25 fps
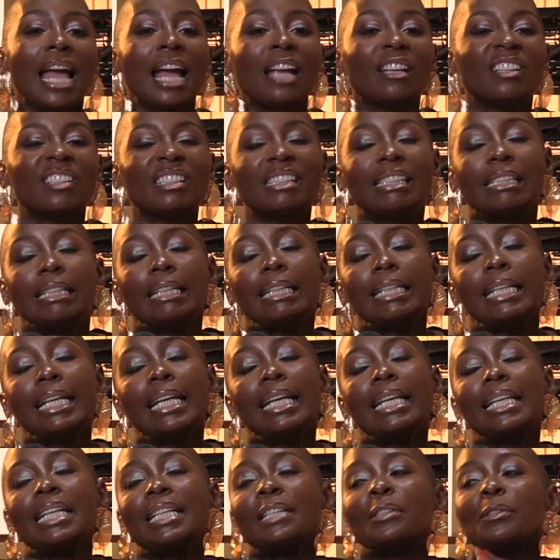and you're just like,
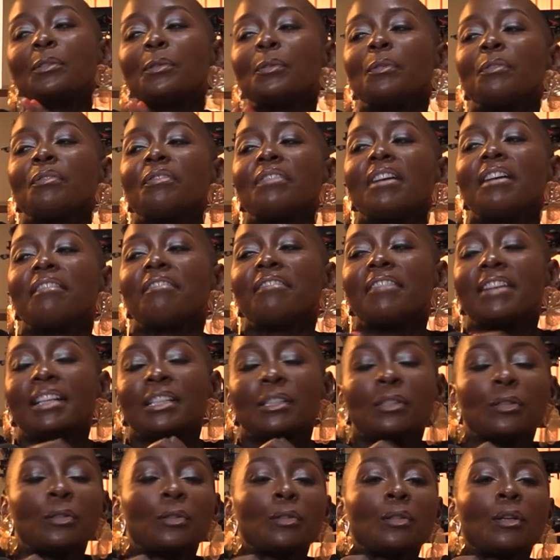hey, it's too
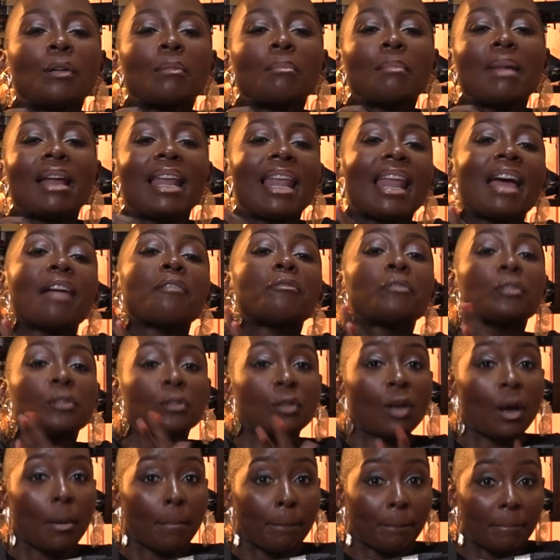far-fetched. It's not my life.
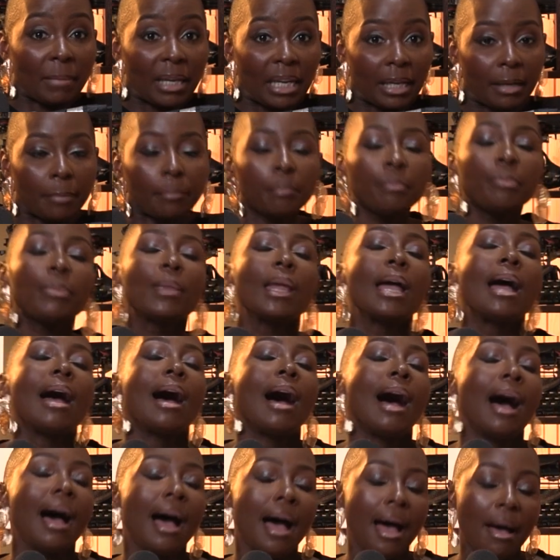It's not me.
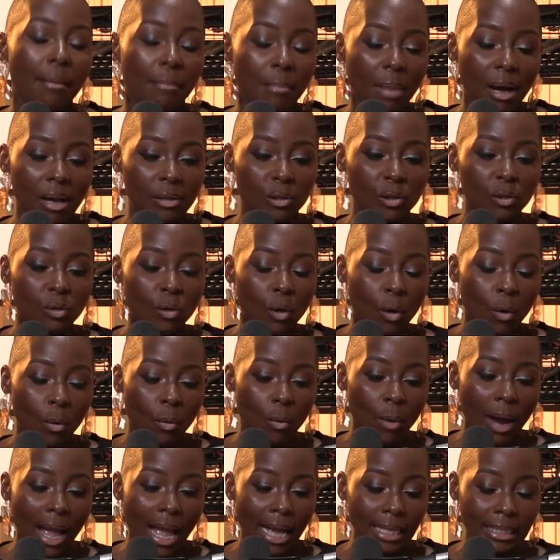
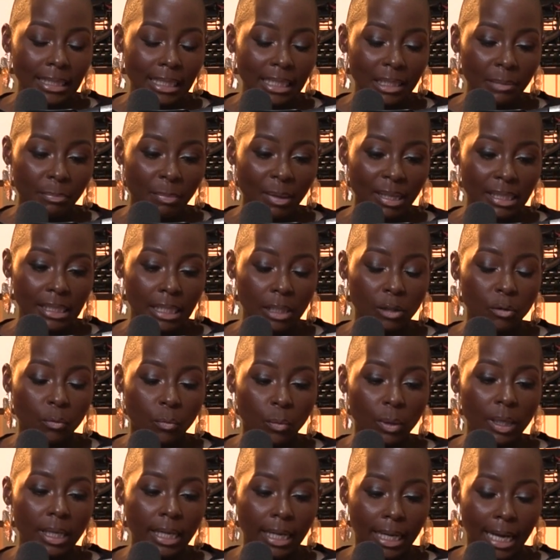So Actor Spaces
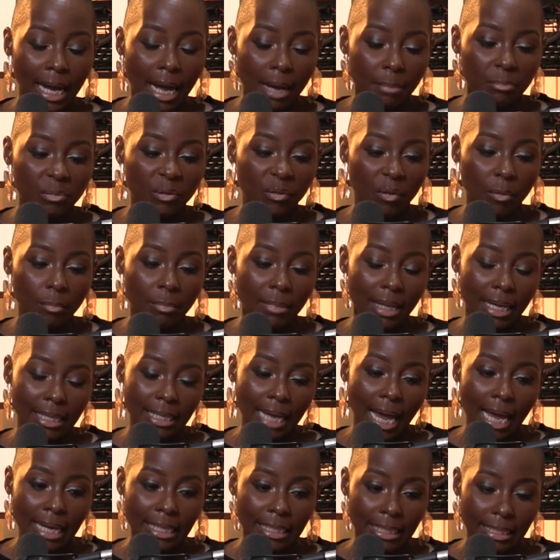really comes from that
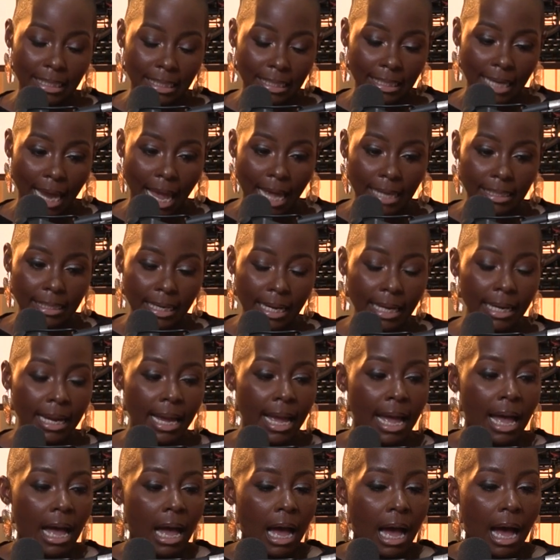understanding.
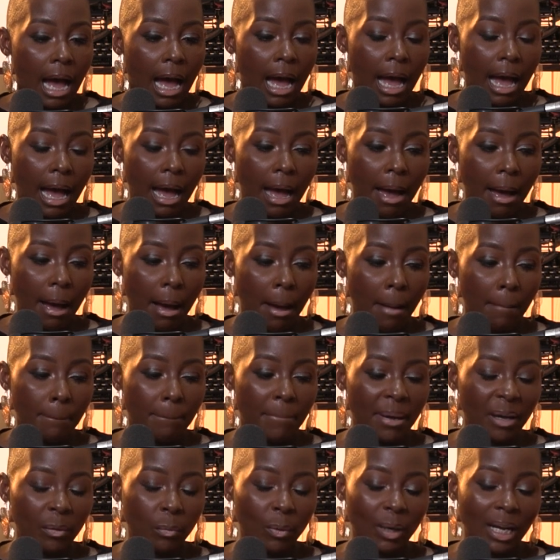
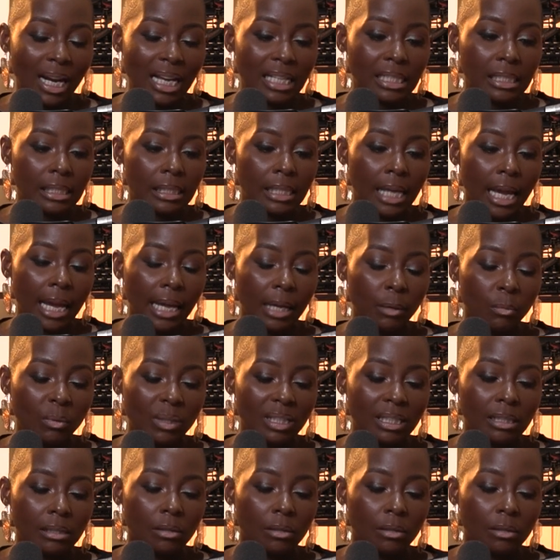But when I say it